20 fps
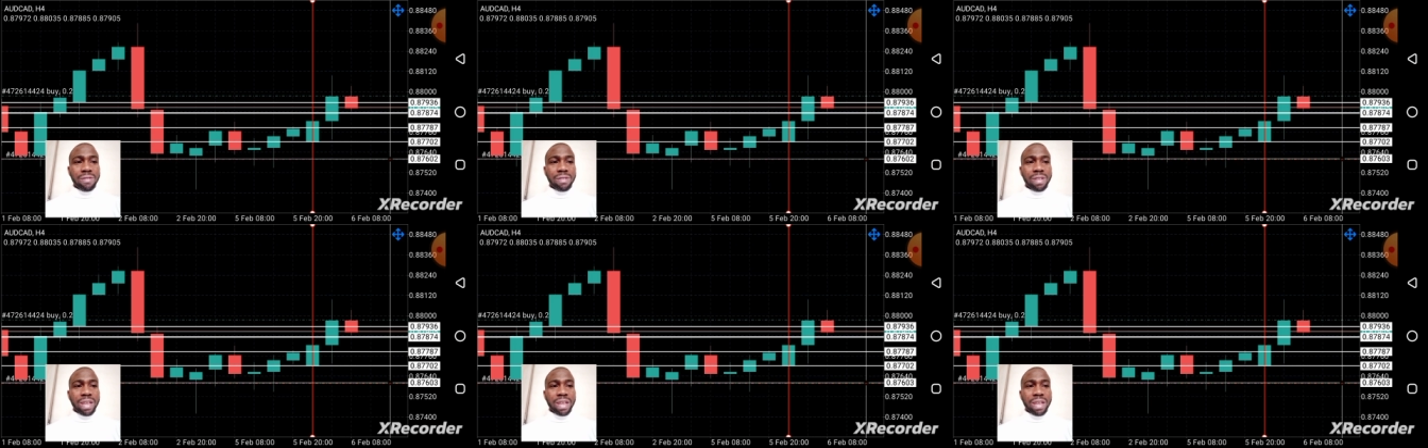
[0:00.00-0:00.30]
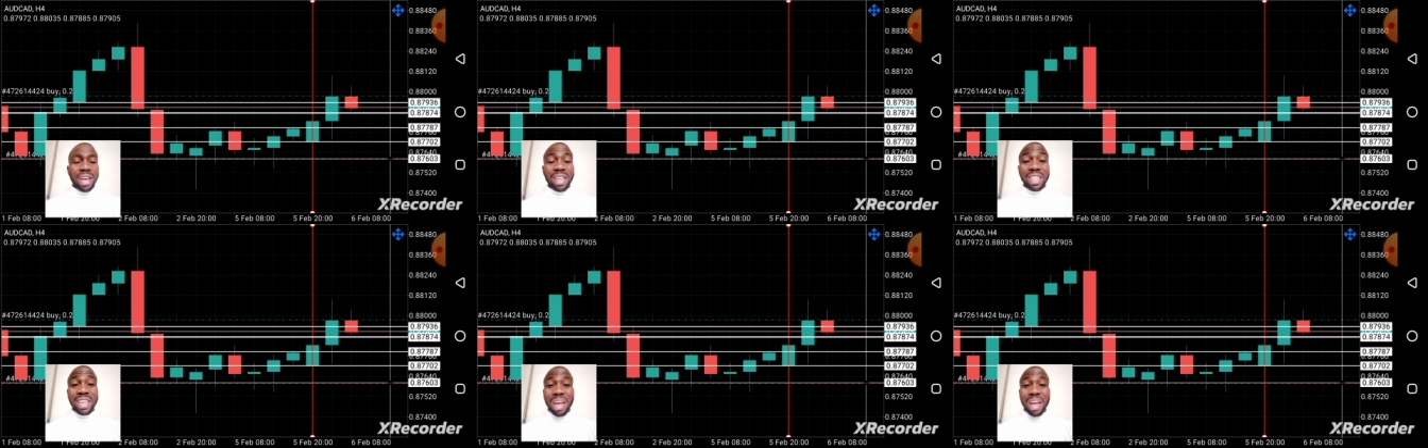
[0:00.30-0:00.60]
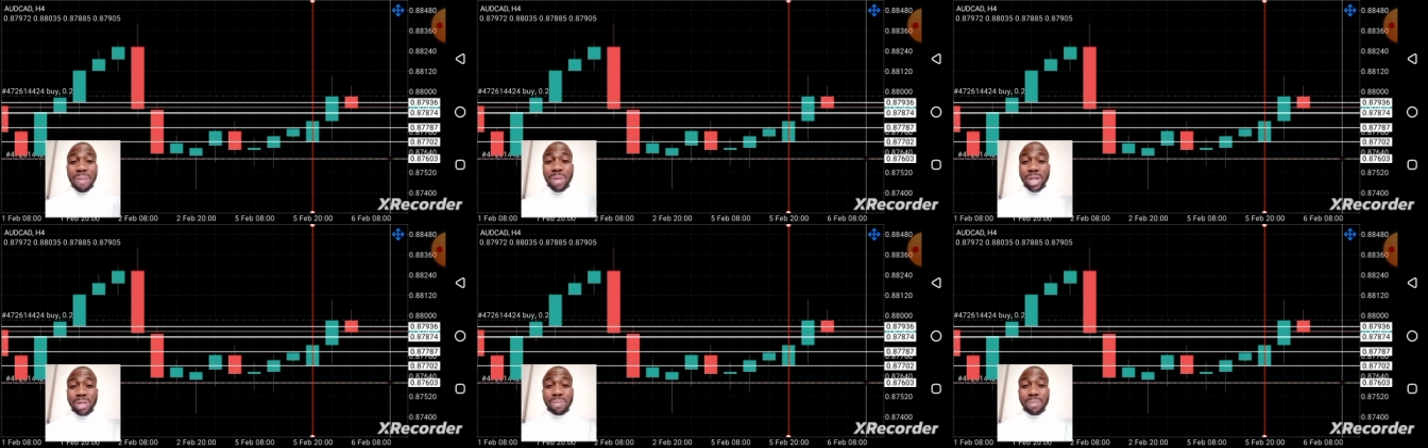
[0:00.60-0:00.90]
Anything that
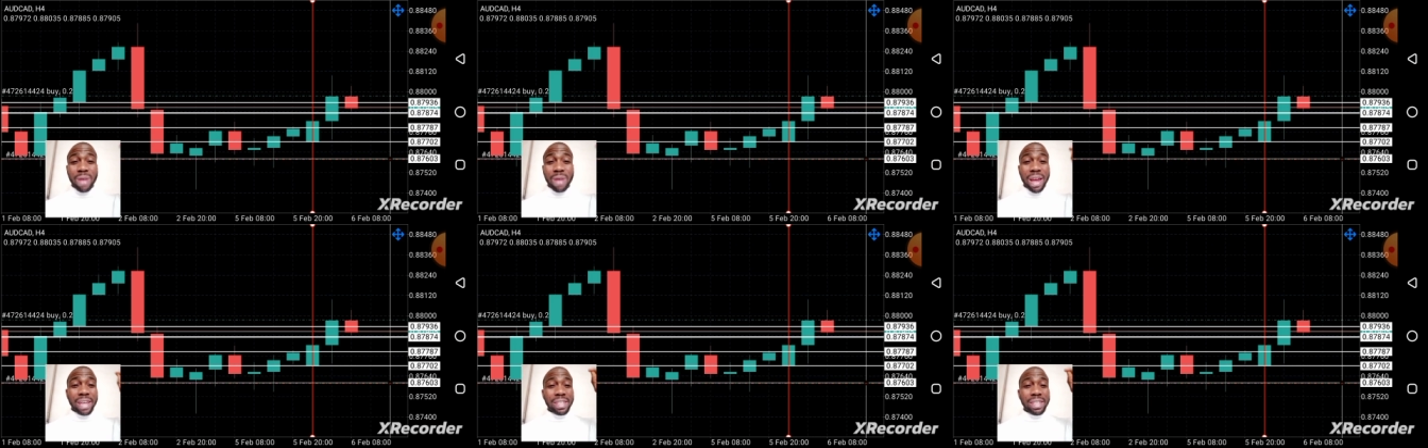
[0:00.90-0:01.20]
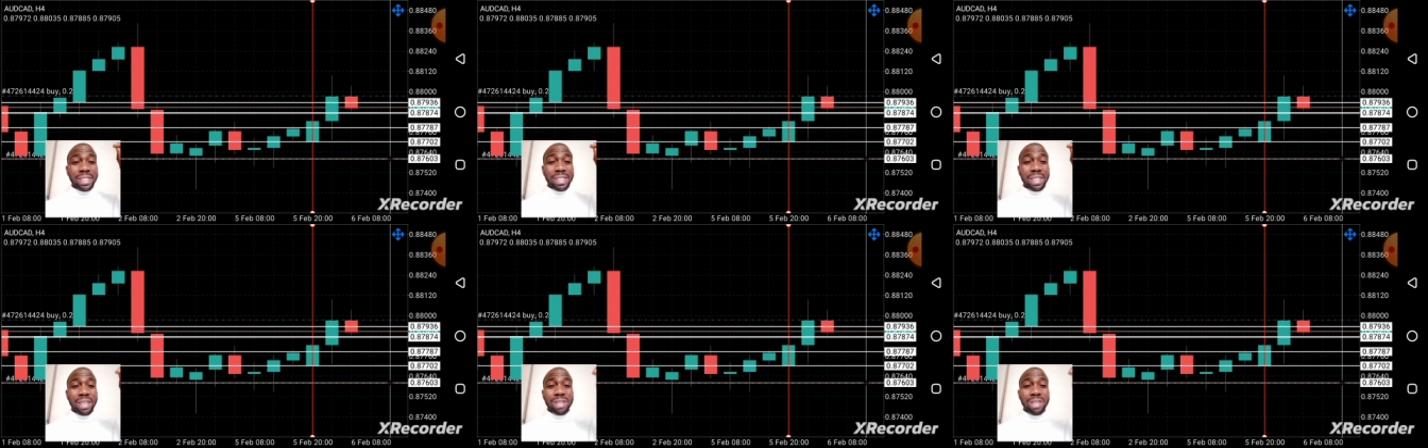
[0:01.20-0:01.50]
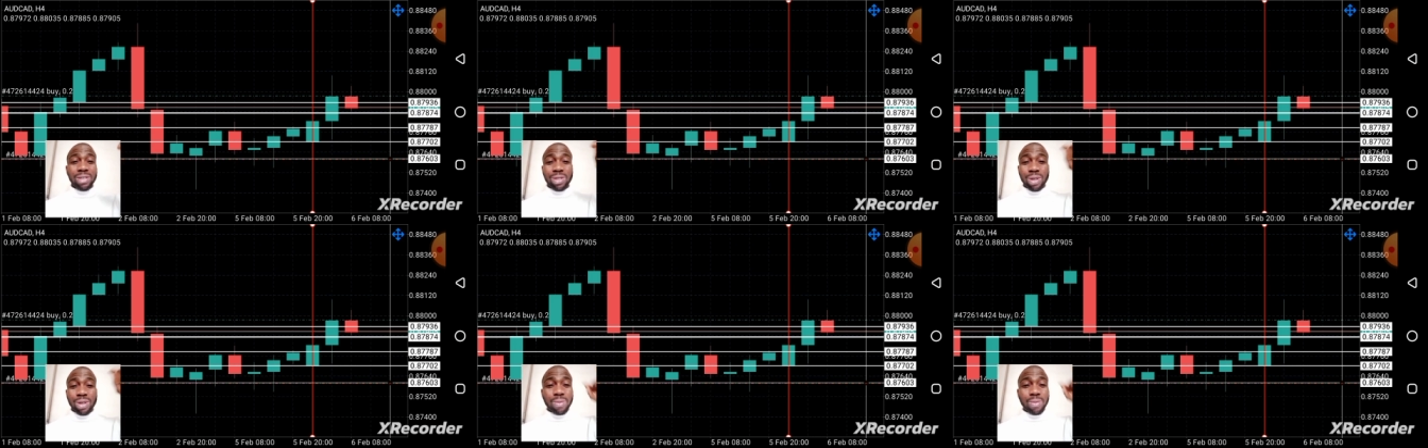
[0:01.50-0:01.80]
makes price
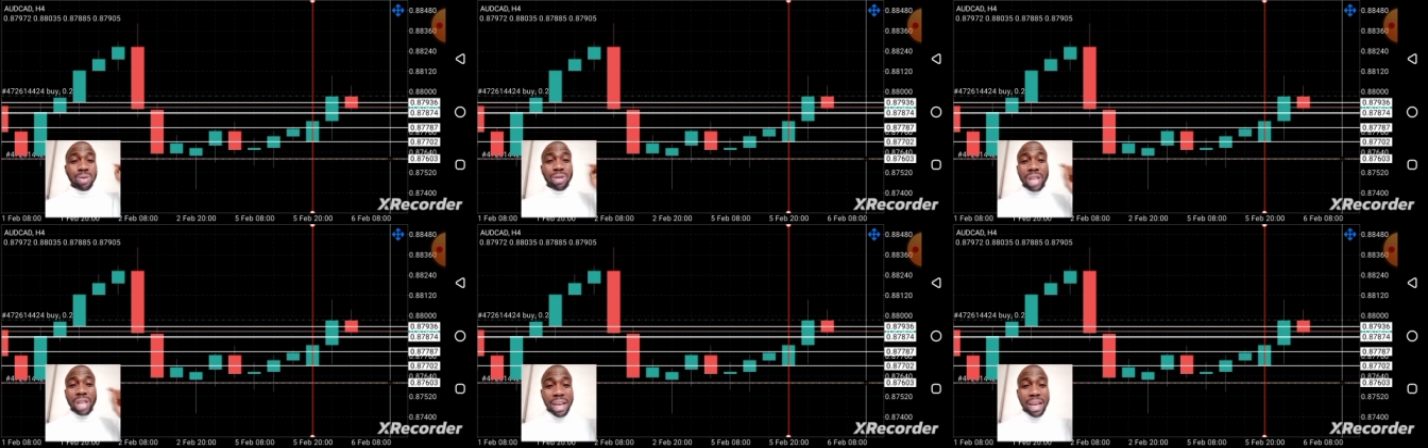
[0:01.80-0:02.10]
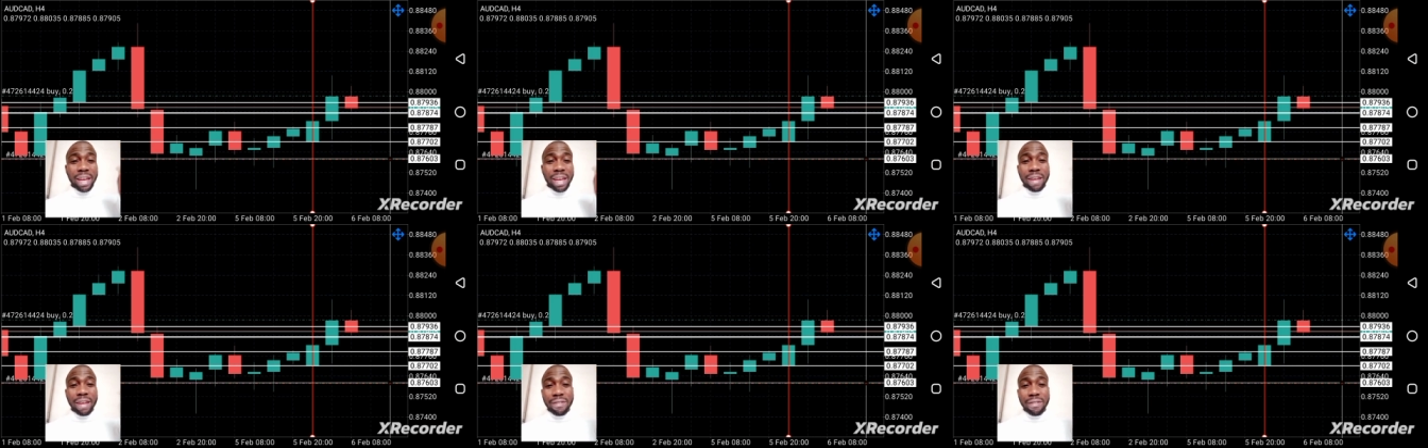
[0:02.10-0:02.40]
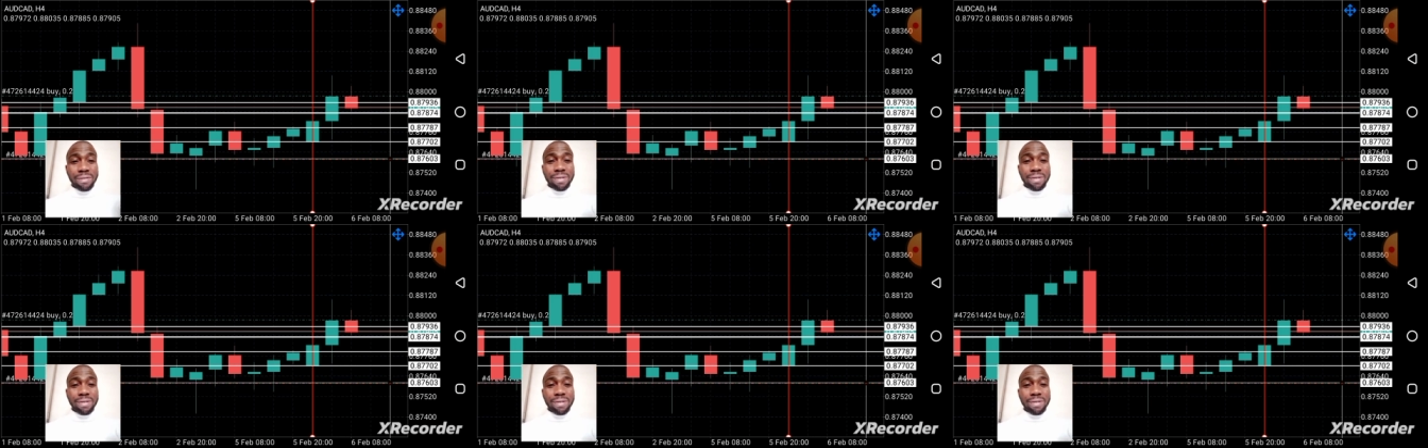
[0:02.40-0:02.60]
drop to that level,